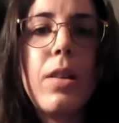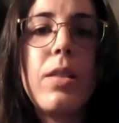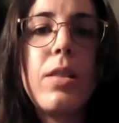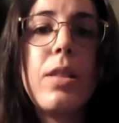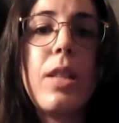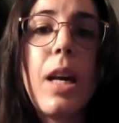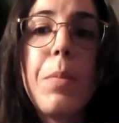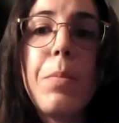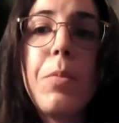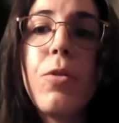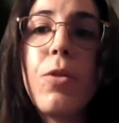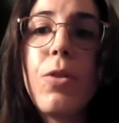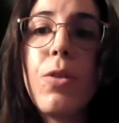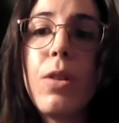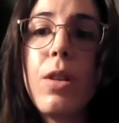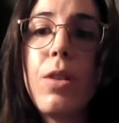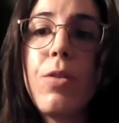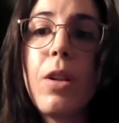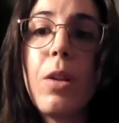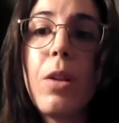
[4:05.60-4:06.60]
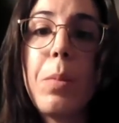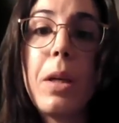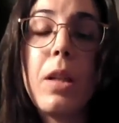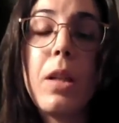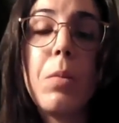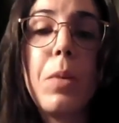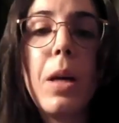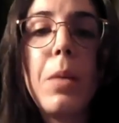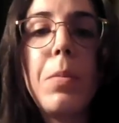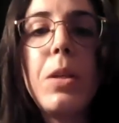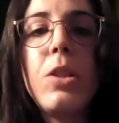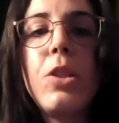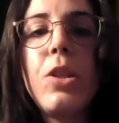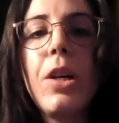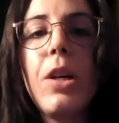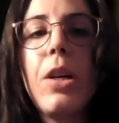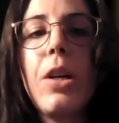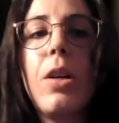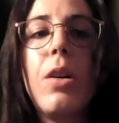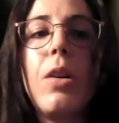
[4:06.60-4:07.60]
step for developing the
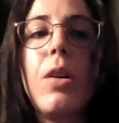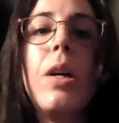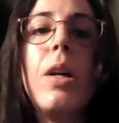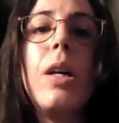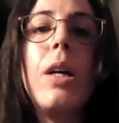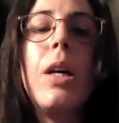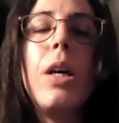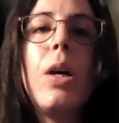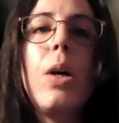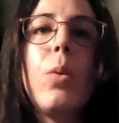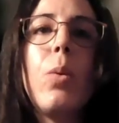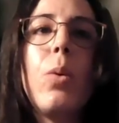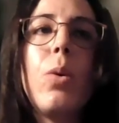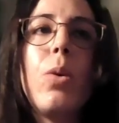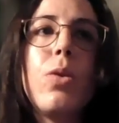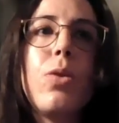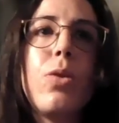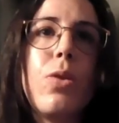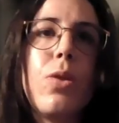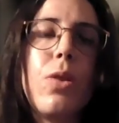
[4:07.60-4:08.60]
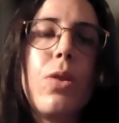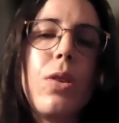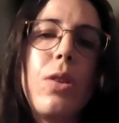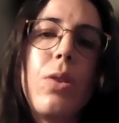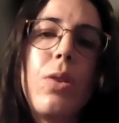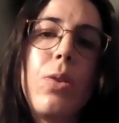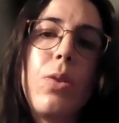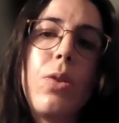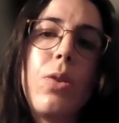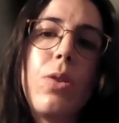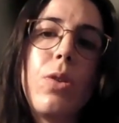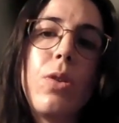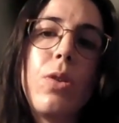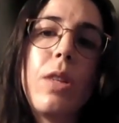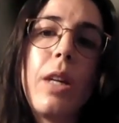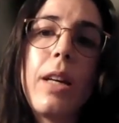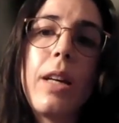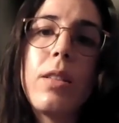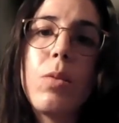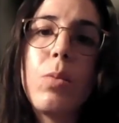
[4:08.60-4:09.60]
BabyChecker was to
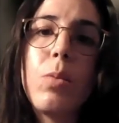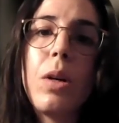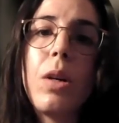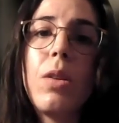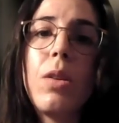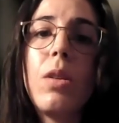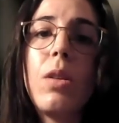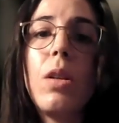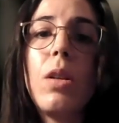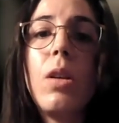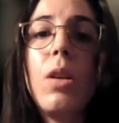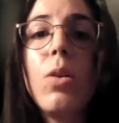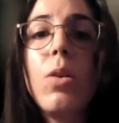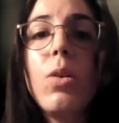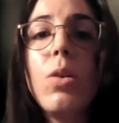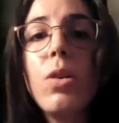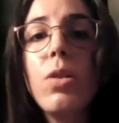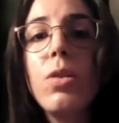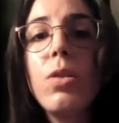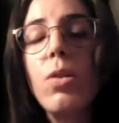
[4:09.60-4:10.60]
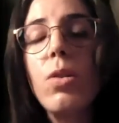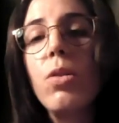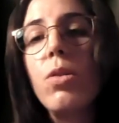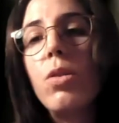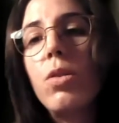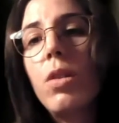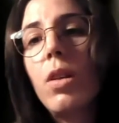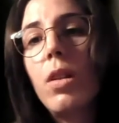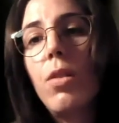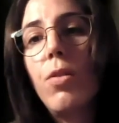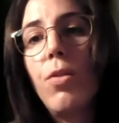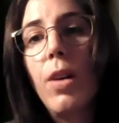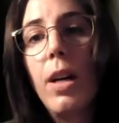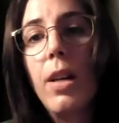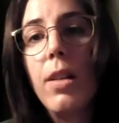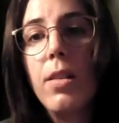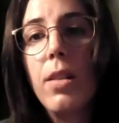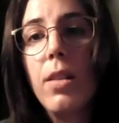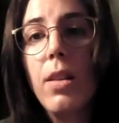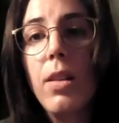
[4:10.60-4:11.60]
test whether low-cost ultrasound
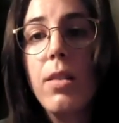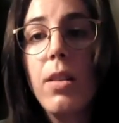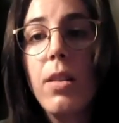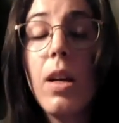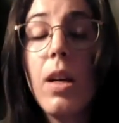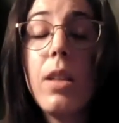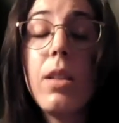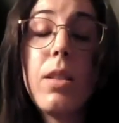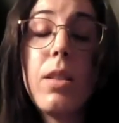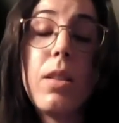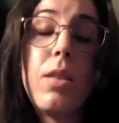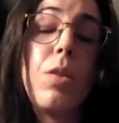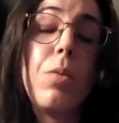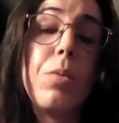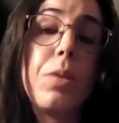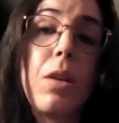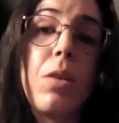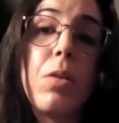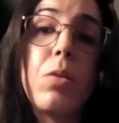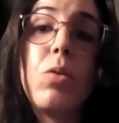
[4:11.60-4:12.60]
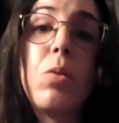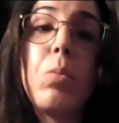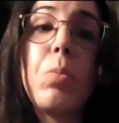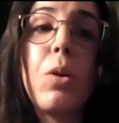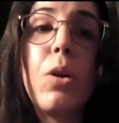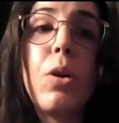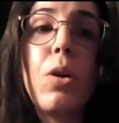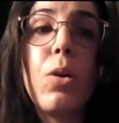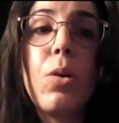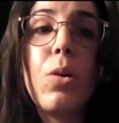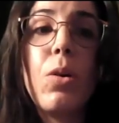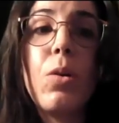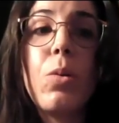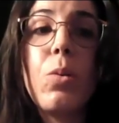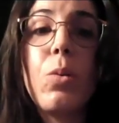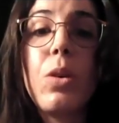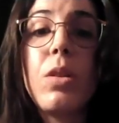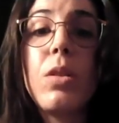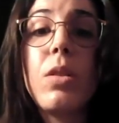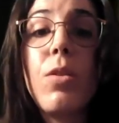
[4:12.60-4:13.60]
devices and the obstetrics protocol
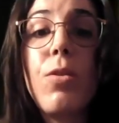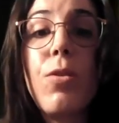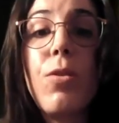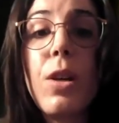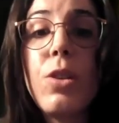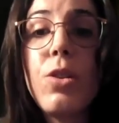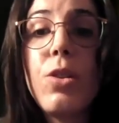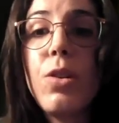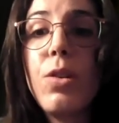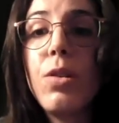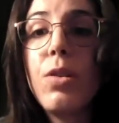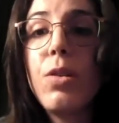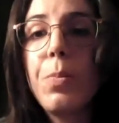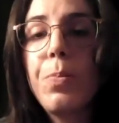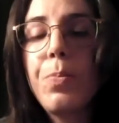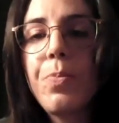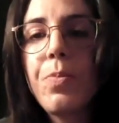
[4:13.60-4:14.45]
were sufficient